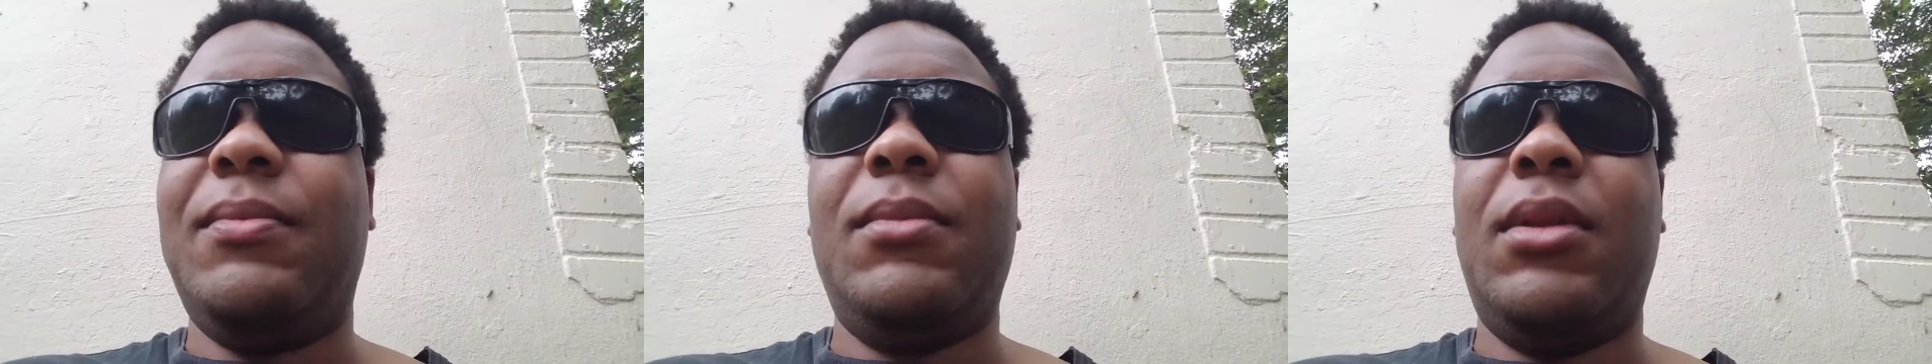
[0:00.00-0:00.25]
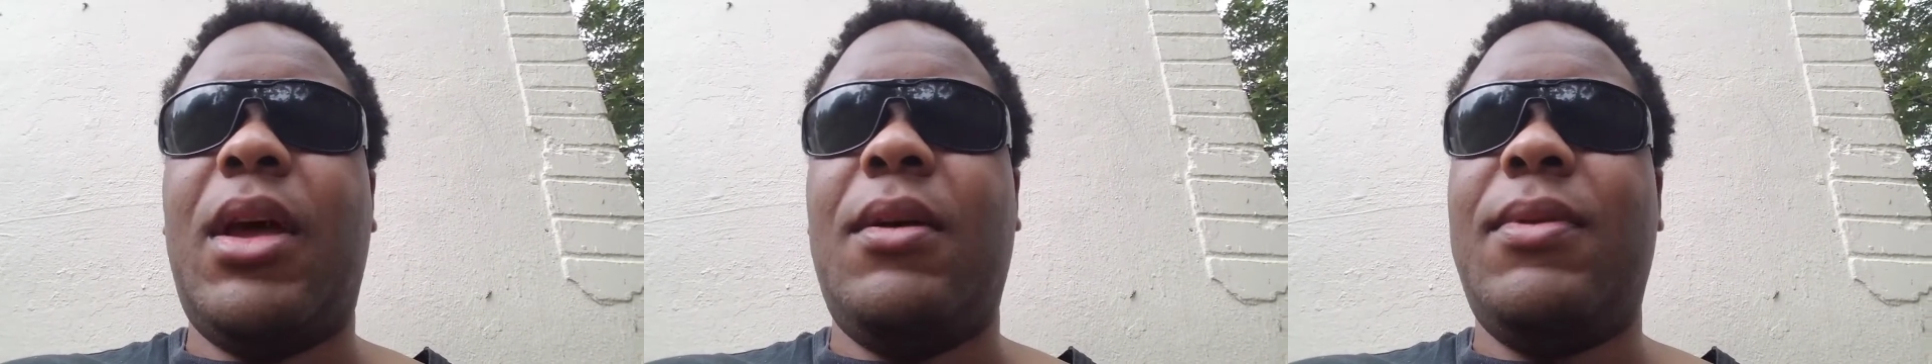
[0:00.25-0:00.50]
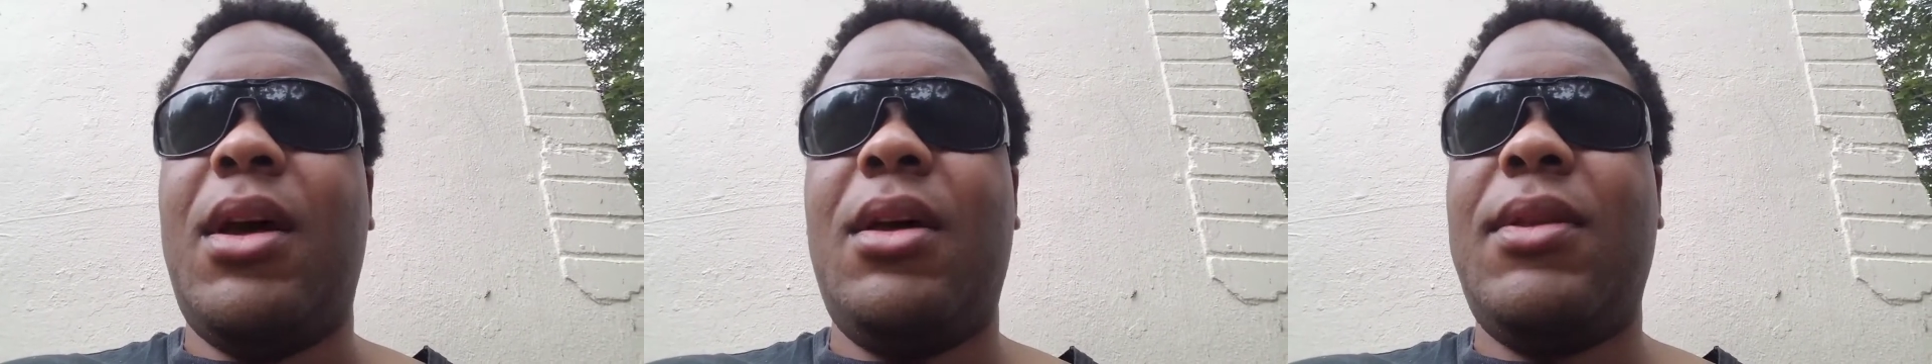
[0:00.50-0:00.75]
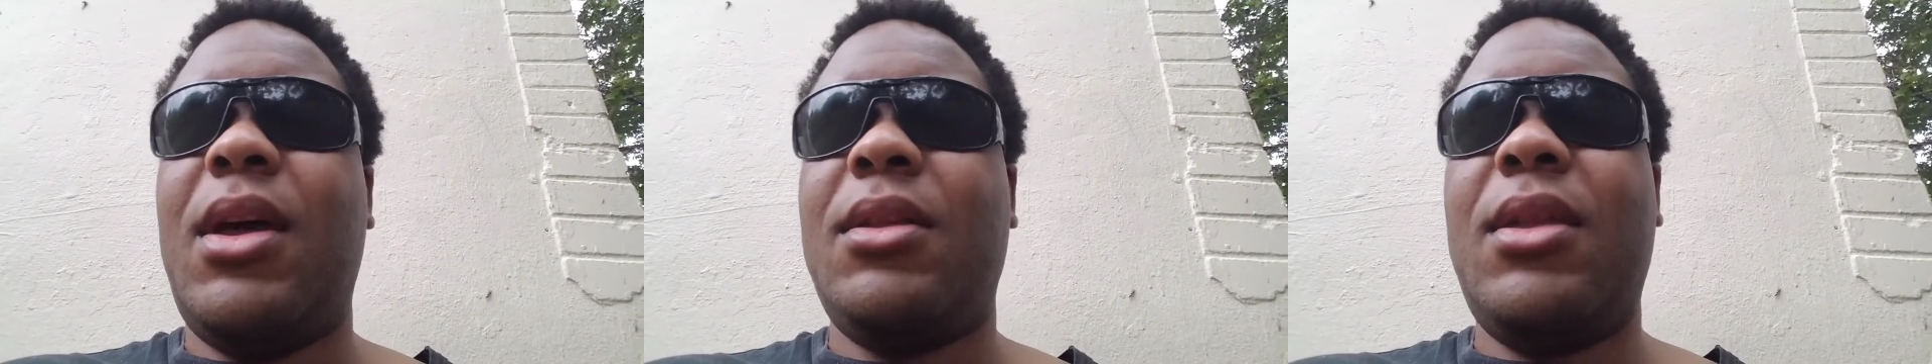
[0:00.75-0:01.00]

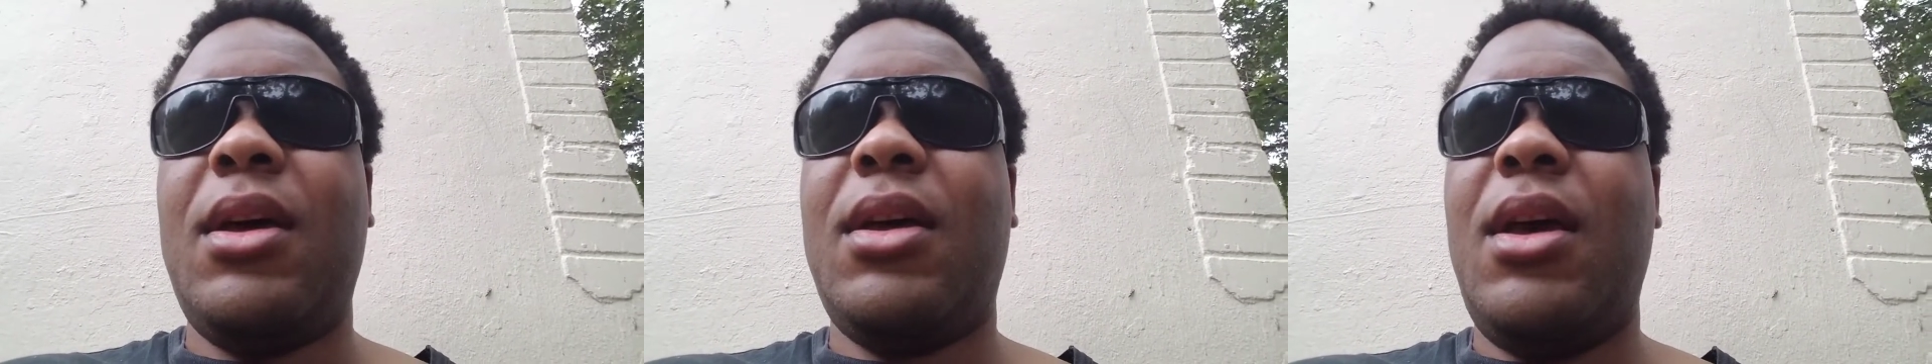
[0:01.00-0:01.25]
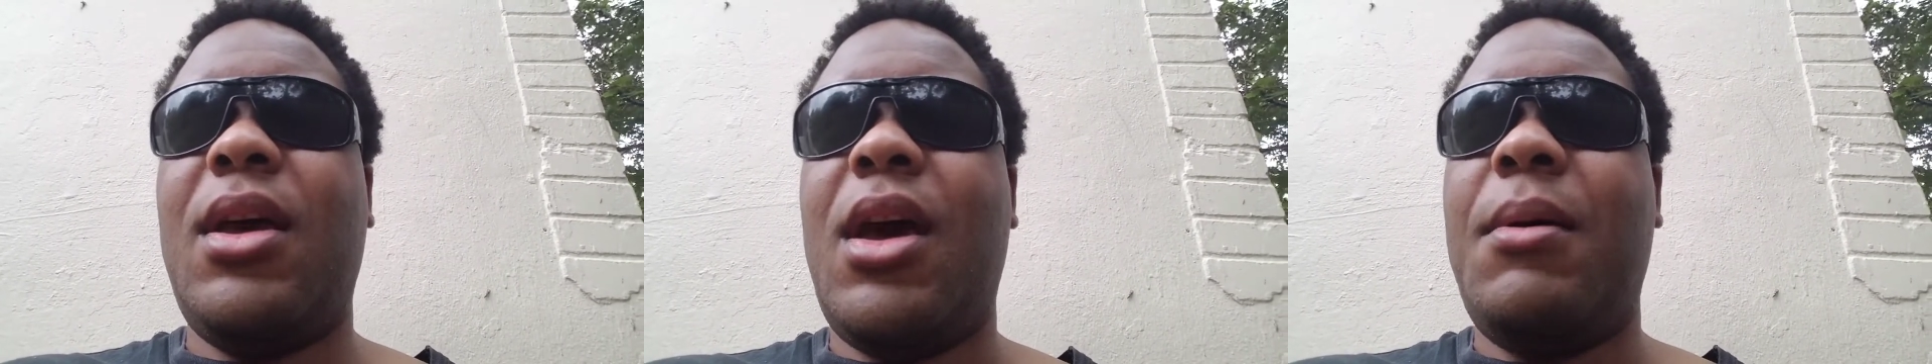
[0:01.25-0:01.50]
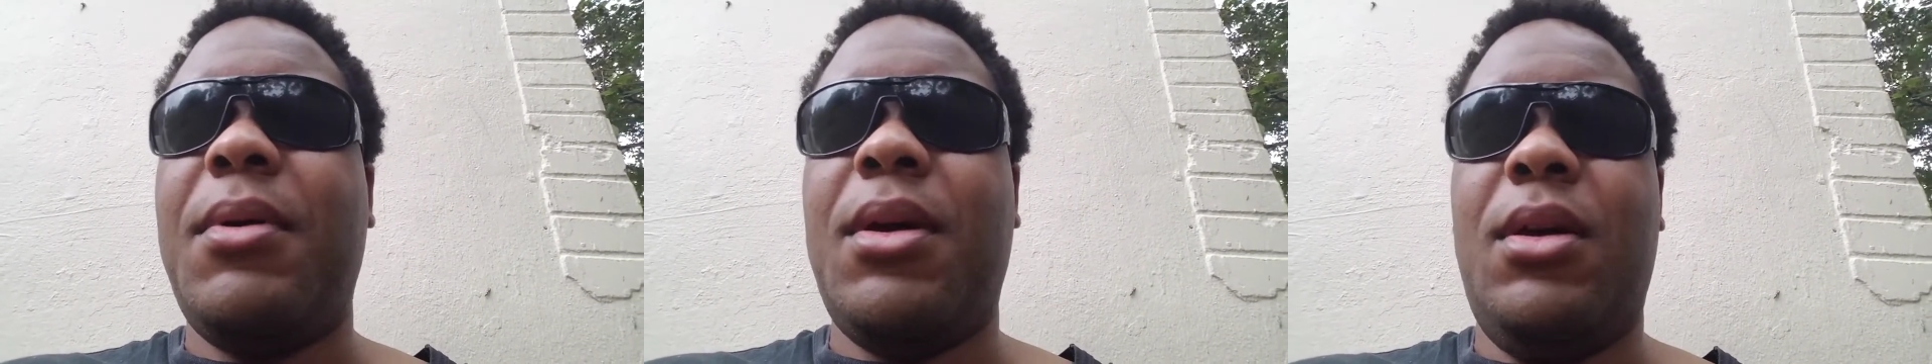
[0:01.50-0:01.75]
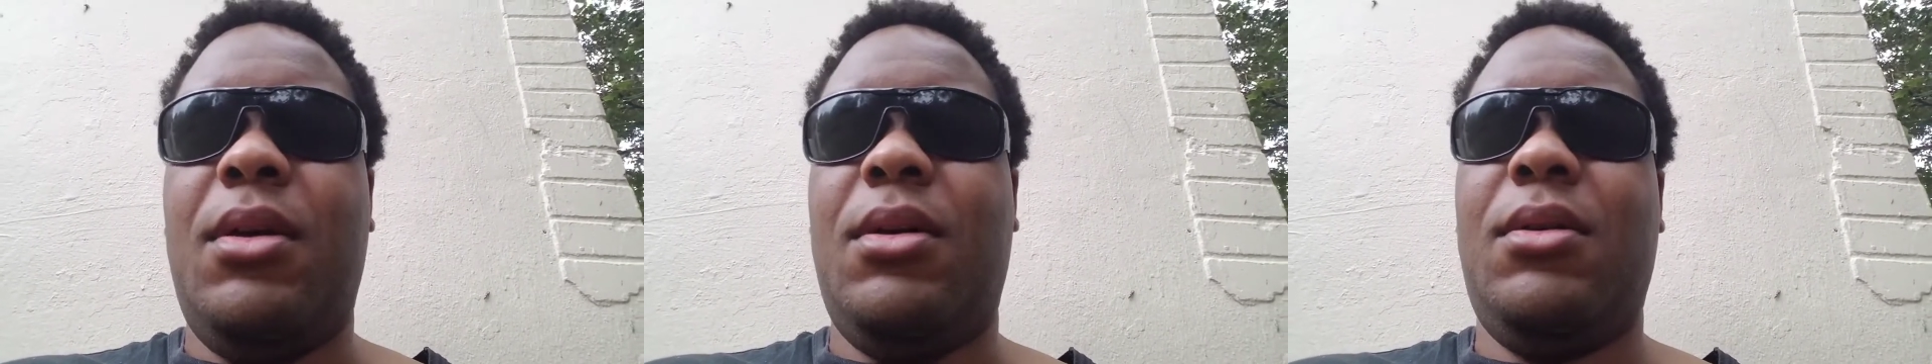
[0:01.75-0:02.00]
That can't happen
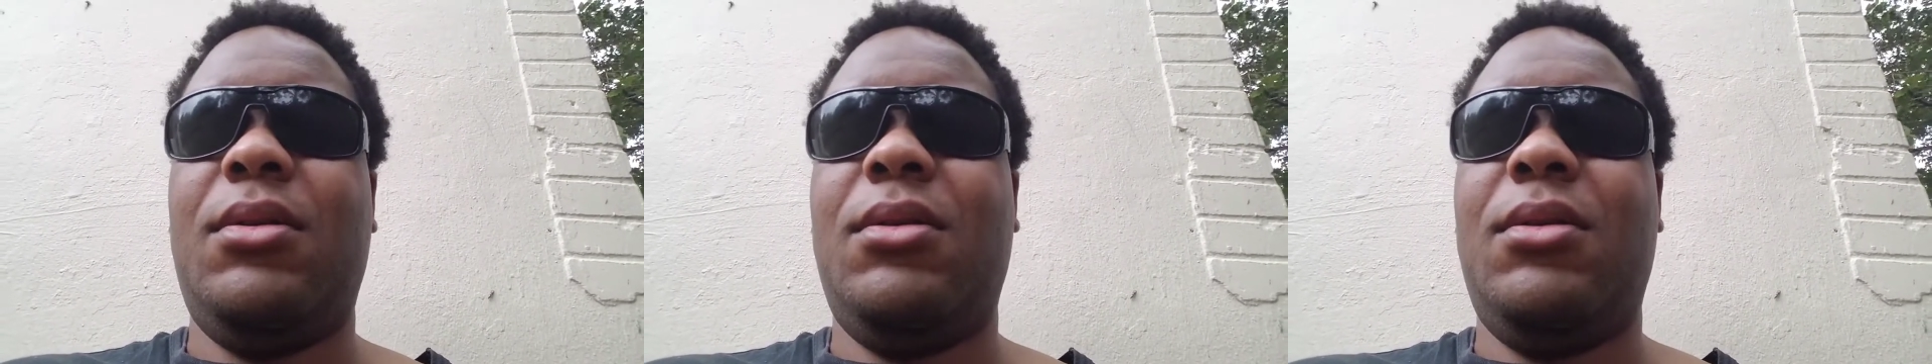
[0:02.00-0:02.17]
here.